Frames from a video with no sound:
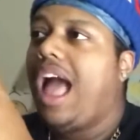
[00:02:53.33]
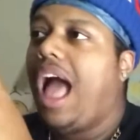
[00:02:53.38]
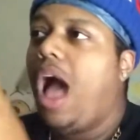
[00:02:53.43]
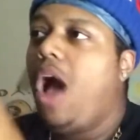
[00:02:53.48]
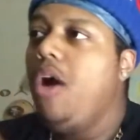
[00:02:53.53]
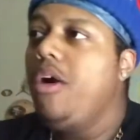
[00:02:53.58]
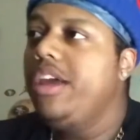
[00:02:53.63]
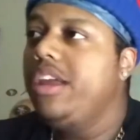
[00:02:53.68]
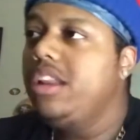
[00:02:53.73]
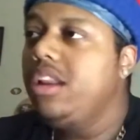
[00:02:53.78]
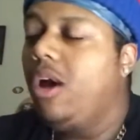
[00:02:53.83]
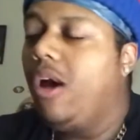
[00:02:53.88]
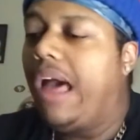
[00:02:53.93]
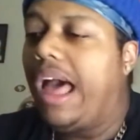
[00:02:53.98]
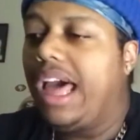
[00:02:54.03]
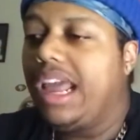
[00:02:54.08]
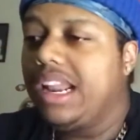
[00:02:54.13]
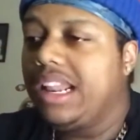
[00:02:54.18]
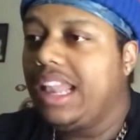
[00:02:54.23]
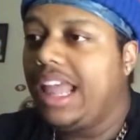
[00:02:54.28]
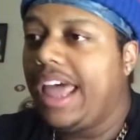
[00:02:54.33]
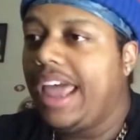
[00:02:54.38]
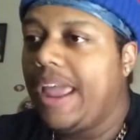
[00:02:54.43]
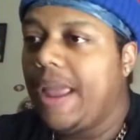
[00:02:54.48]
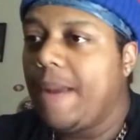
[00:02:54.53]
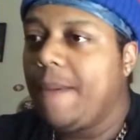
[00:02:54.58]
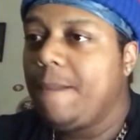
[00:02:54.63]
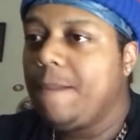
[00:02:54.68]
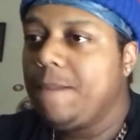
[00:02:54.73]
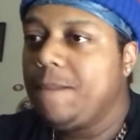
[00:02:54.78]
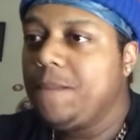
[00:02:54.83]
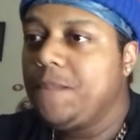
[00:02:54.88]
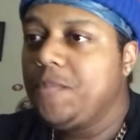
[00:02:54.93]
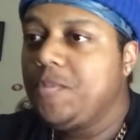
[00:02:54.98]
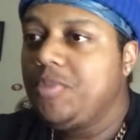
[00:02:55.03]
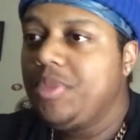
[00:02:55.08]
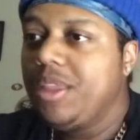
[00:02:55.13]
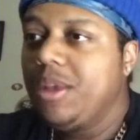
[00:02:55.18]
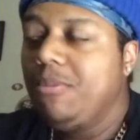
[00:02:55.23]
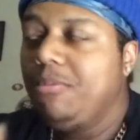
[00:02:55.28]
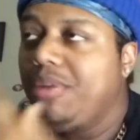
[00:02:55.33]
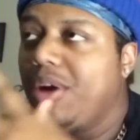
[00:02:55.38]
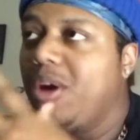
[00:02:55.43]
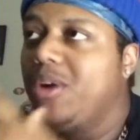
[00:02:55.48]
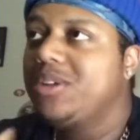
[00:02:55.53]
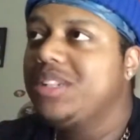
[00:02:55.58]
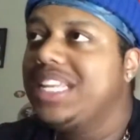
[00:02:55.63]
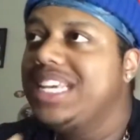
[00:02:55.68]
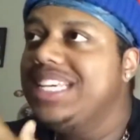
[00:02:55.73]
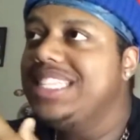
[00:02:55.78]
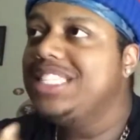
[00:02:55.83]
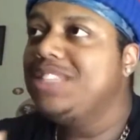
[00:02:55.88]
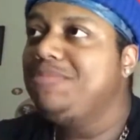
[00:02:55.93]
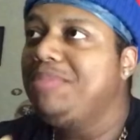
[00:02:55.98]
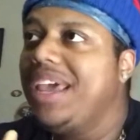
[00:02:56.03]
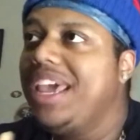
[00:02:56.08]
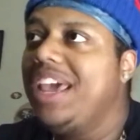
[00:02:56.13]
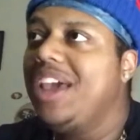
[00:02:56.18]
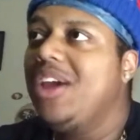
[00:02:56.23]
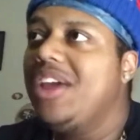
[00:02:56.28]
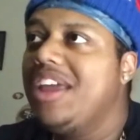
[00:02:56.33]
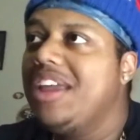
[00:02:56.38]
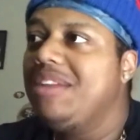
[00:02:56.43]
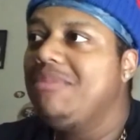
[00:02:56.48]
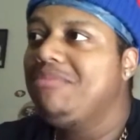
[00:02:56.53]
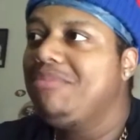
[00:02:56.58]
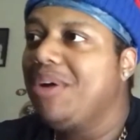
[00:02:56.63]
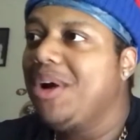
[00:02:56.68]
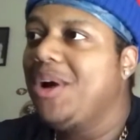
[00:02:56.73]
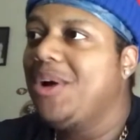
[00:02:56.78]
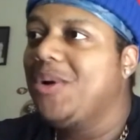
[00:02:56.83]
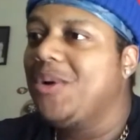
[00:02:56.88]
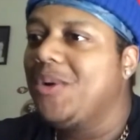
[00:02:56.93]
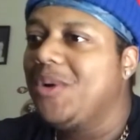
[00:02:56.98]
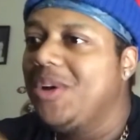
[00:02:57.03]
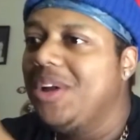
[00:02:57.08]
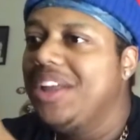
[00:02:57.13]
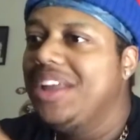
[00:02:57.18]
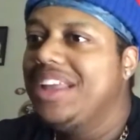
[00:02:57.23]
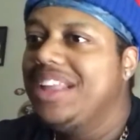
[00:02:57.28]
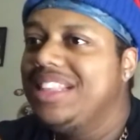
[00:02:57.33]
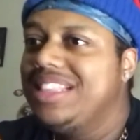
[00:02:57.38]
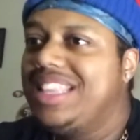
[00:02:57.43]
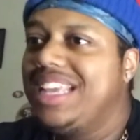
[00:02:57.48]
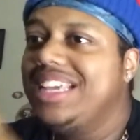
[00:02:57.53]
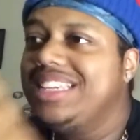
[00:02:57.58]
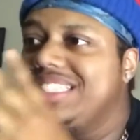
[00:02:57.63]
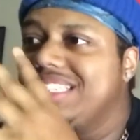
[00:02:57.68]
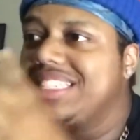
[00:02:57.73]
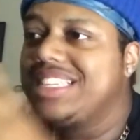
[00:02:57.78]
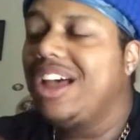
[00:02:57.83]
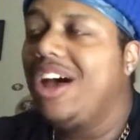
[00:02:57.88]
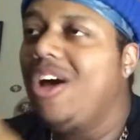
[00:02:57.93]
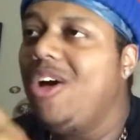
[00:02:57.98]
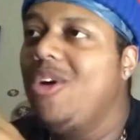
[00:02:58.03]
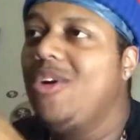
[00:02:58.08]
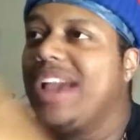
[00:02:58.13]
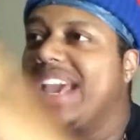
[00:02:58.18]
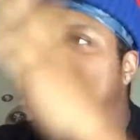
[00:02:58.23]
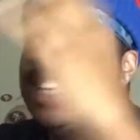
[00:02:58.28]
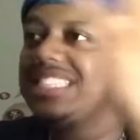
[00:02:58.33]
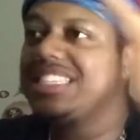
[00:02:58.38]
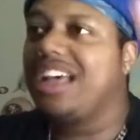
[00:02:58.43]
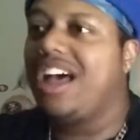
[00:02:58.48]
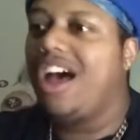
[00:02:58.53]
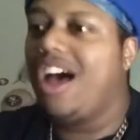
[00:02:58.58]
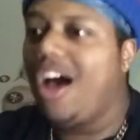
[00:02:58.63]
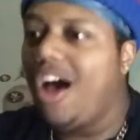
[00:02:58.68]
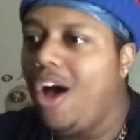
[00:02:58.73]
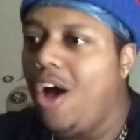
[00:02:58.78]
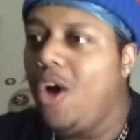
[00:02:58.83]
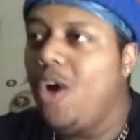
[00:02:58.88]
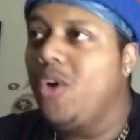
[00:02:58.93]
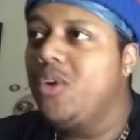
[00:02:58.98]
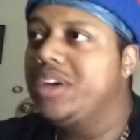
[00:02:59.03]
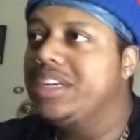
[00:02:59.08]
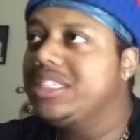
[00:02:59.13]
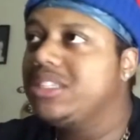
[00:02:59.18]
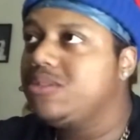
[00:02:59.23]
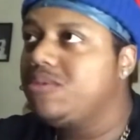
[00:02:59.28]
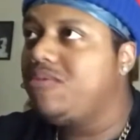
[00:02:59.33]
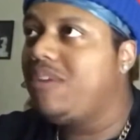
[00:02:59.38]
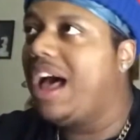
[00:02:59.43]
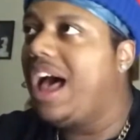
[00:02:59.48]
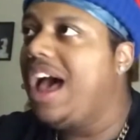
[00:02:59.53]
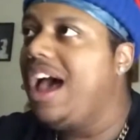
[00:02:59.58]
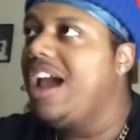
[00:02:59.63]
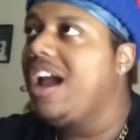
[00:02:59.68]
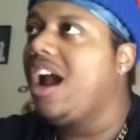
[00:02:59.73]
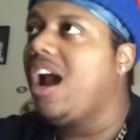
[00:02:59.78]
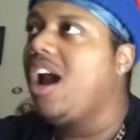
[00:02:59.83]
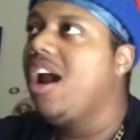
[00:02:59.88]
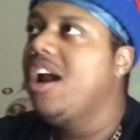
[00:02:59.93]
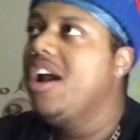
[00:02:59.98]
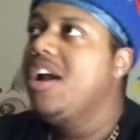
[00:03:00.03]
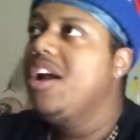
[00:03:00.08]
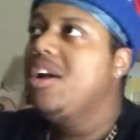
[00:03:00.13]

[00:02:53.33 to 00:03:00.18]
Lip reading: I don't even know how to, like, bro, this man, bro, this song as a whole is fire.